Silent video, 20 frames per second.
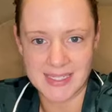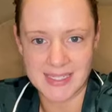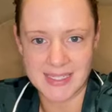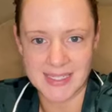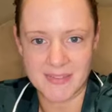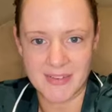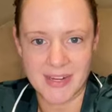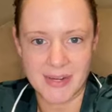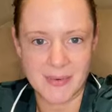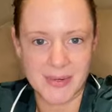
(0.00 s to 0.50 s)

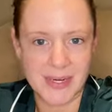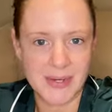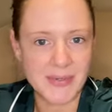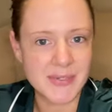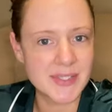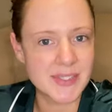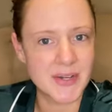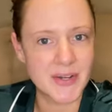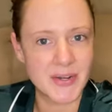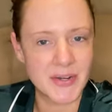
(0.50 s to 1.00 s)
If anyone
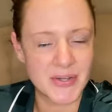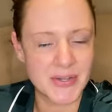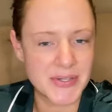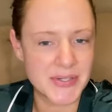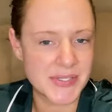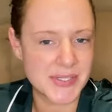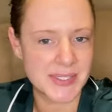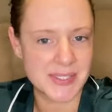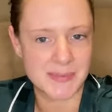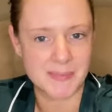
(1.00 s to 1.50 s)
else
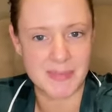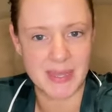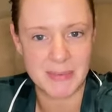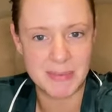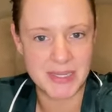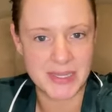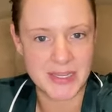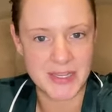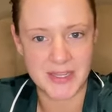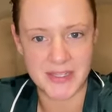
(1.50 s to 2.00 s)
knows,
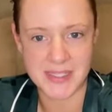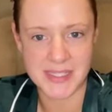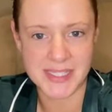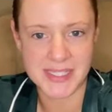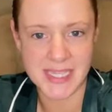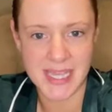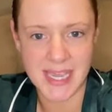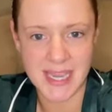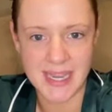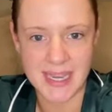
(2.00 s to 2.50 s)
maybe you can
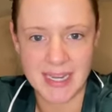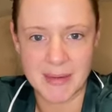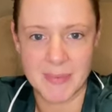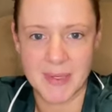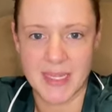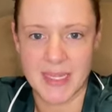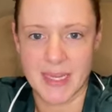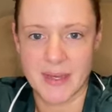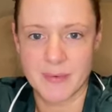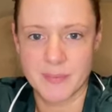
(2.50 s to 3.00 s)
say,
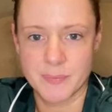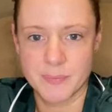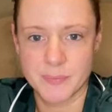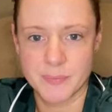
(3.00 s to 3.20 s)
but yeah.